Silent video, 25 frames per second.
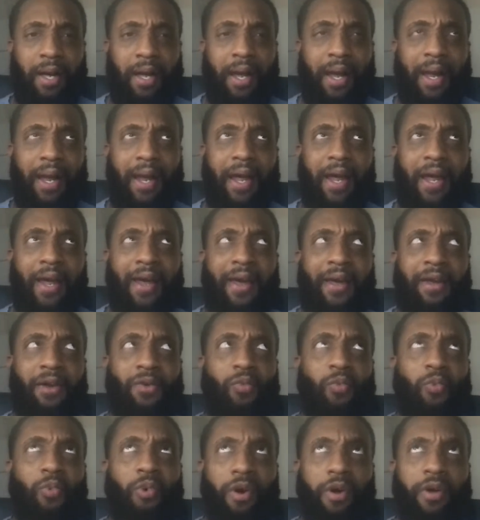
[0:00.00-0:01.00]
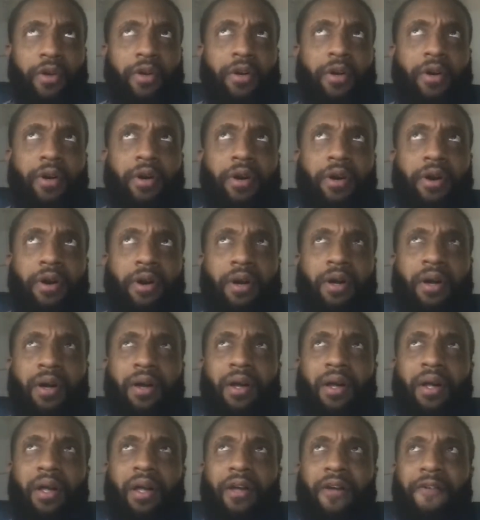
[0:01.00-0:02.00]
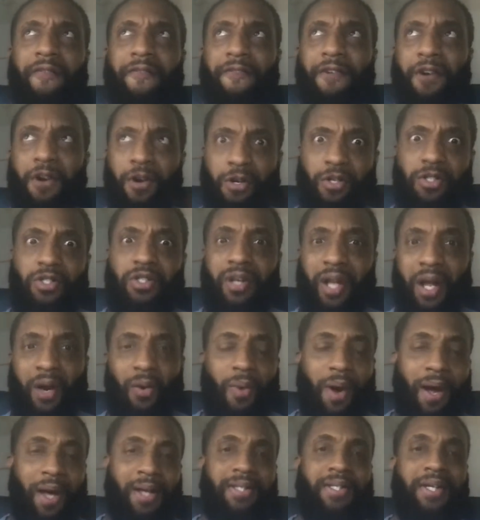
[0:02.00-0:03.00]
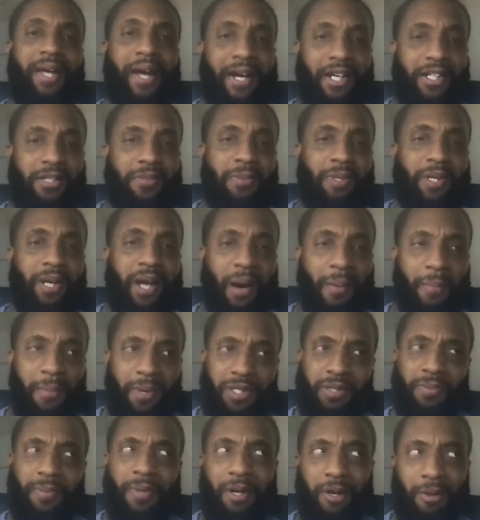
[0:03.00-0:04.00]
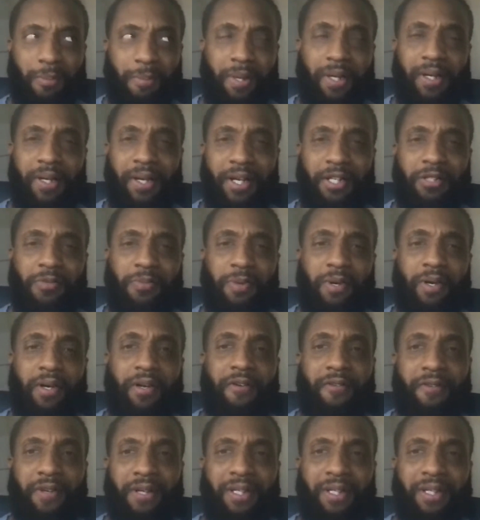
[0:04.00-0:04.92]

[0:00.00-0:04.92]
and wonder first, like, why is he asking me how much am I gonna make next month?